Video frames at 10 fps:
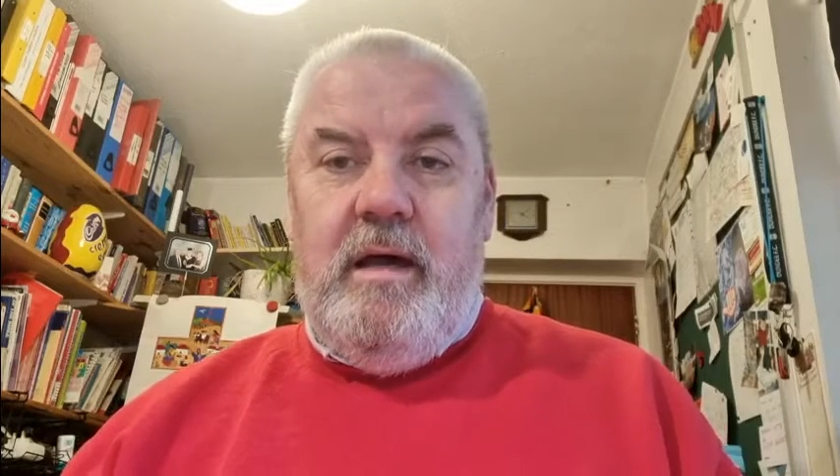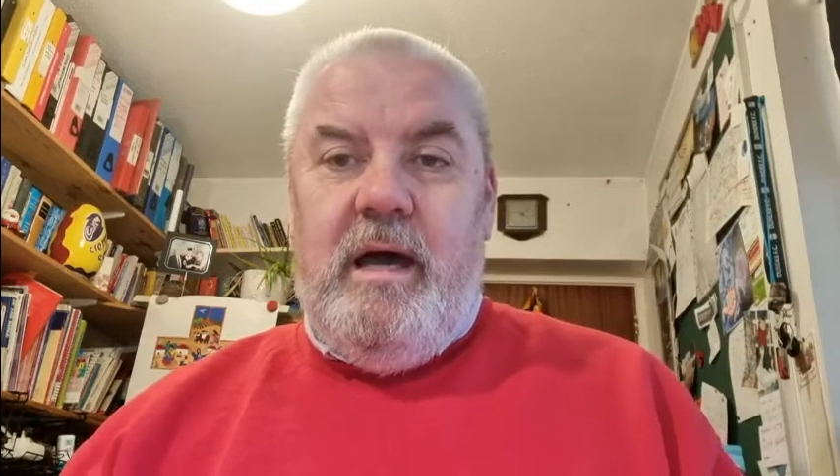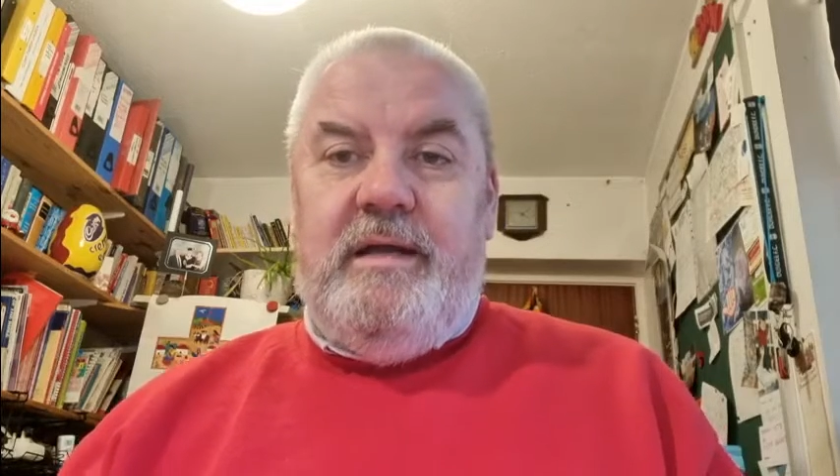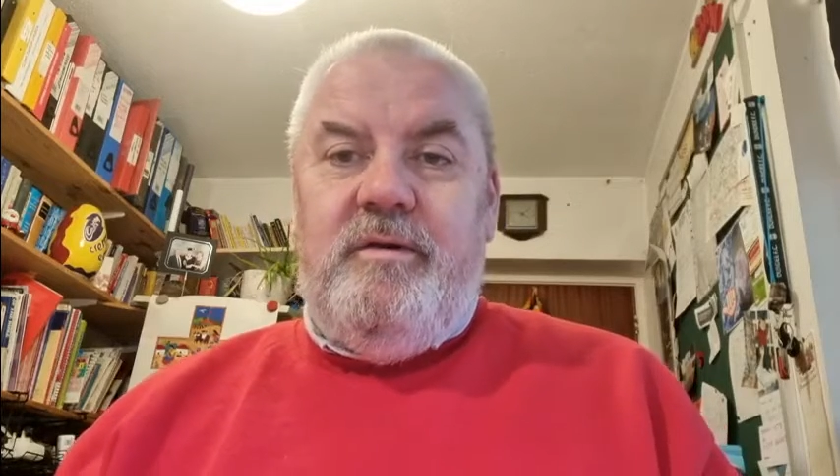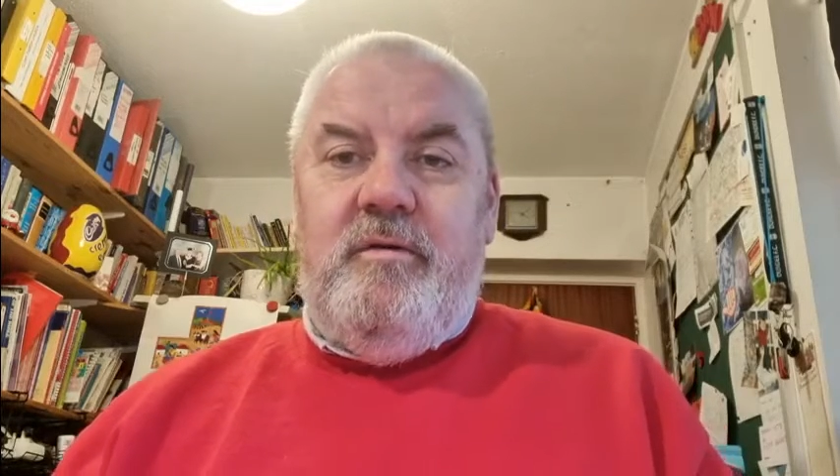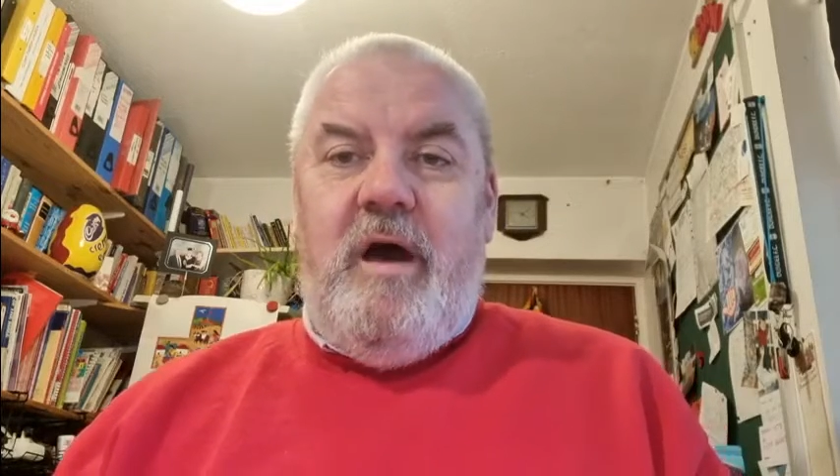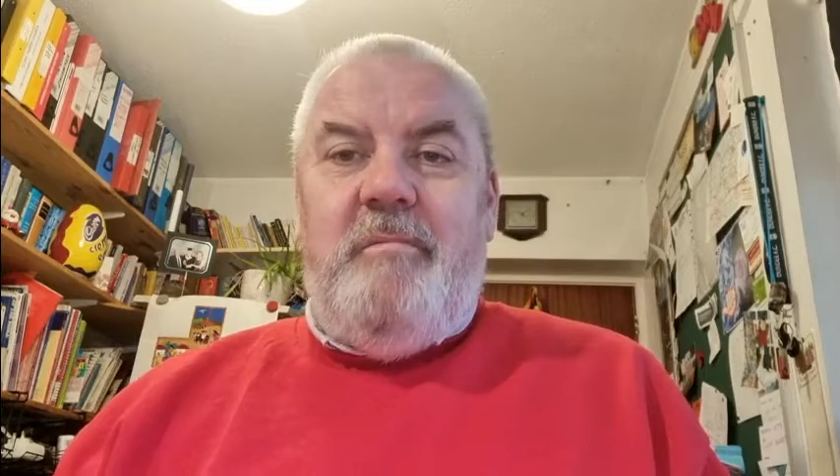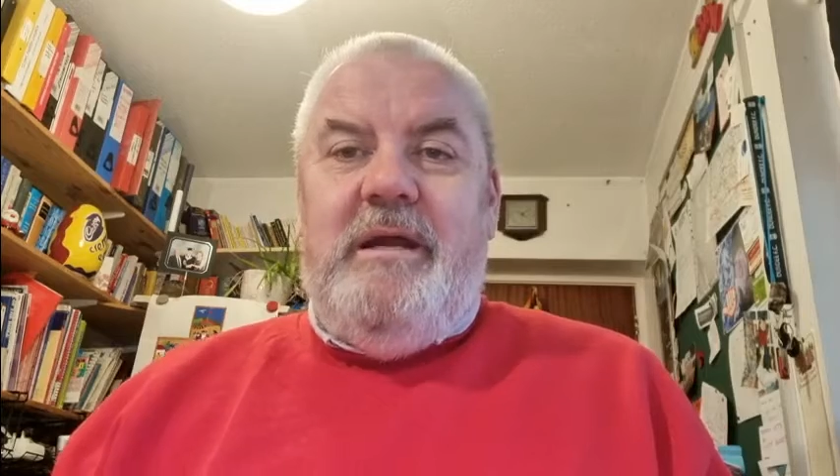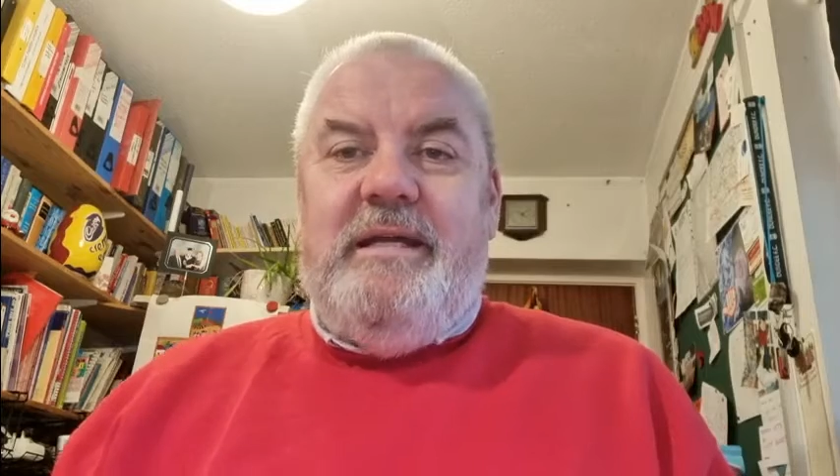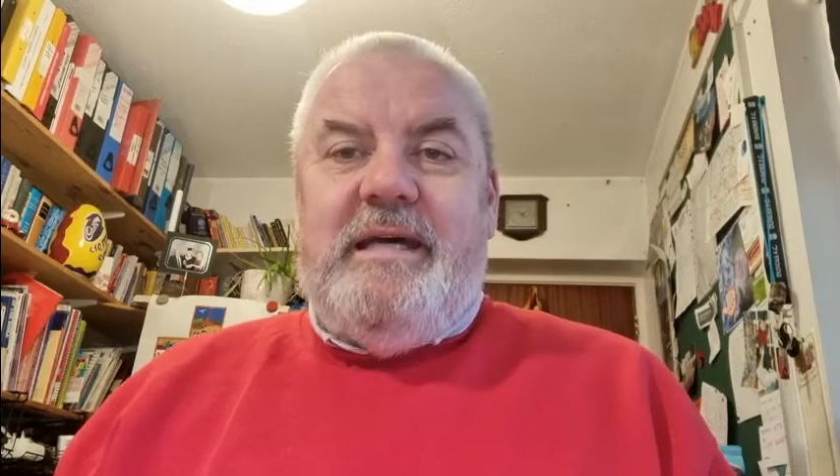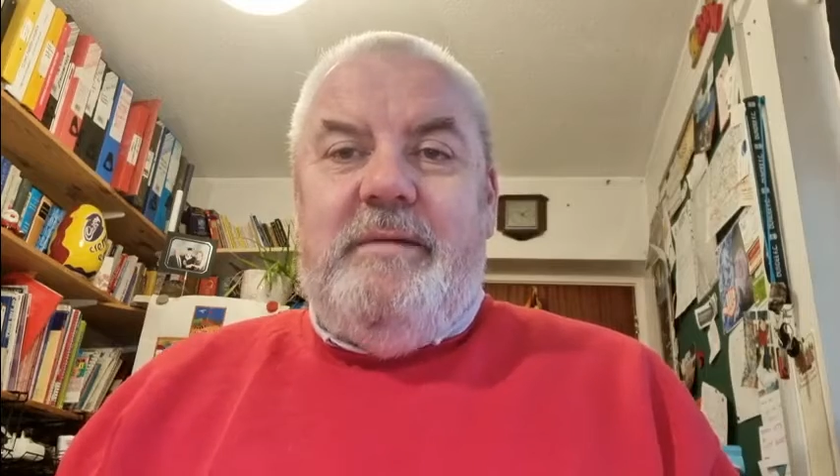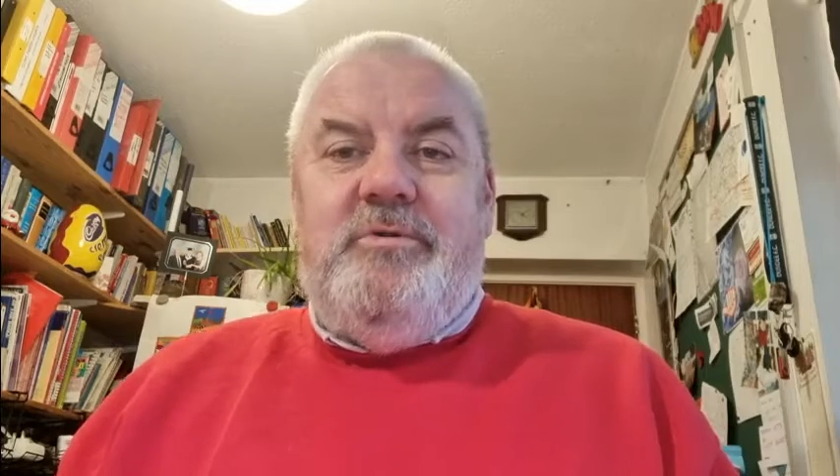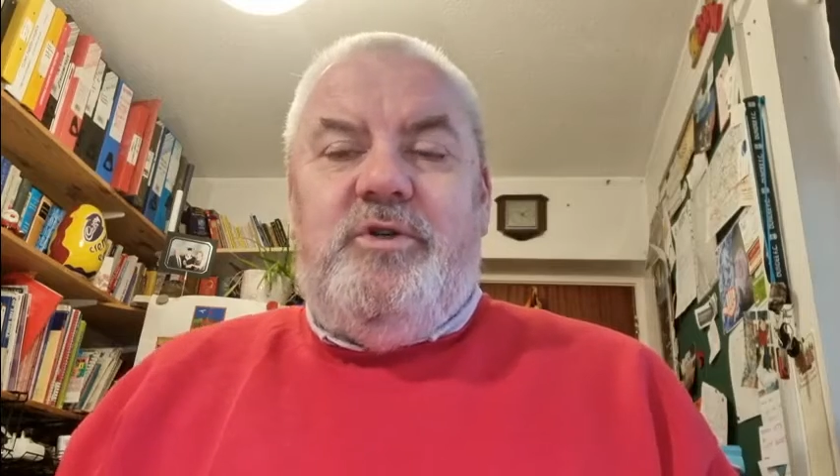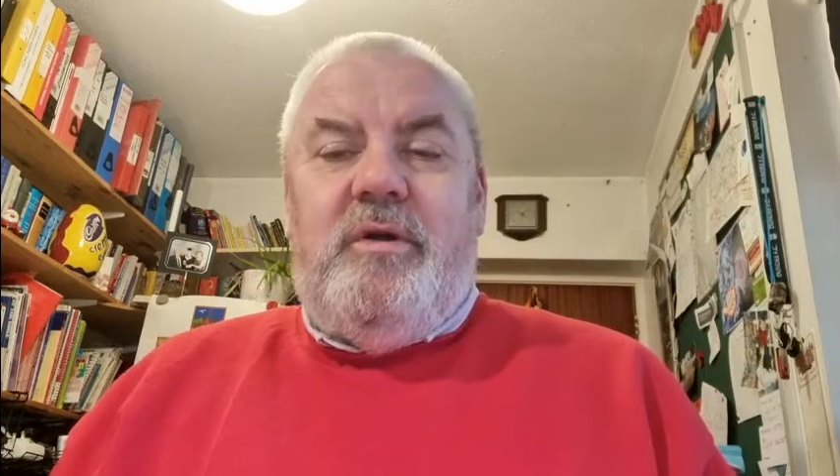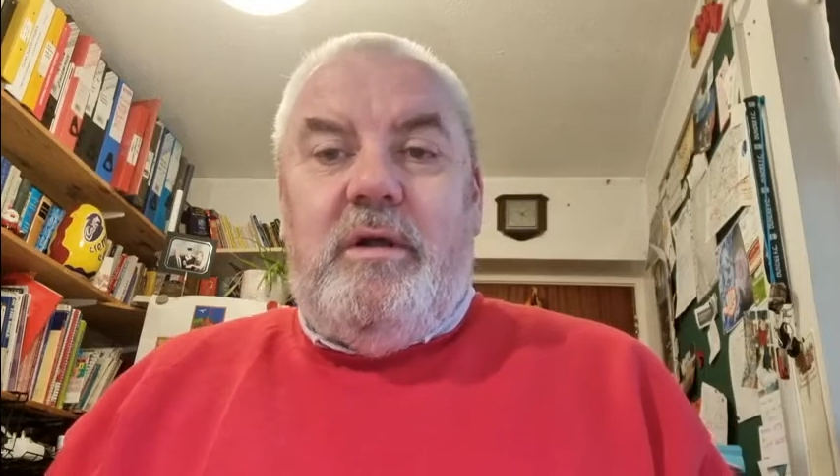I don't know how many
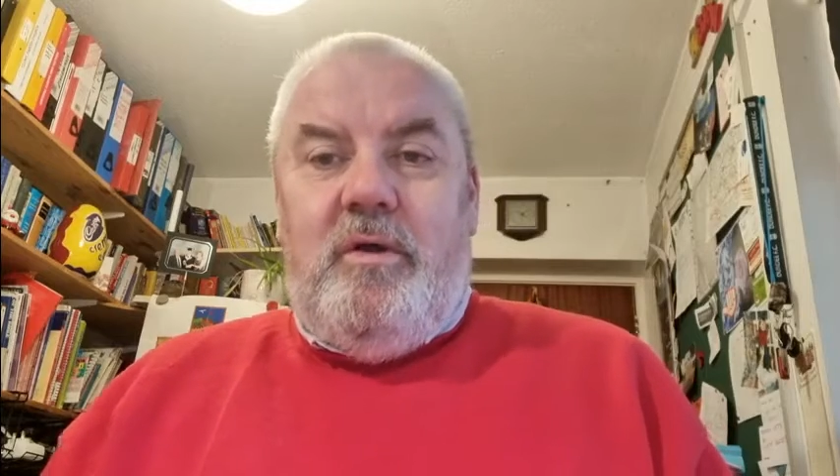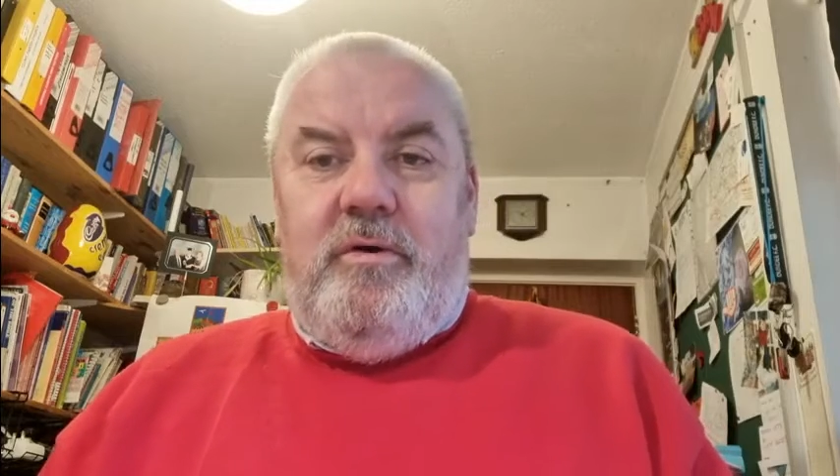times during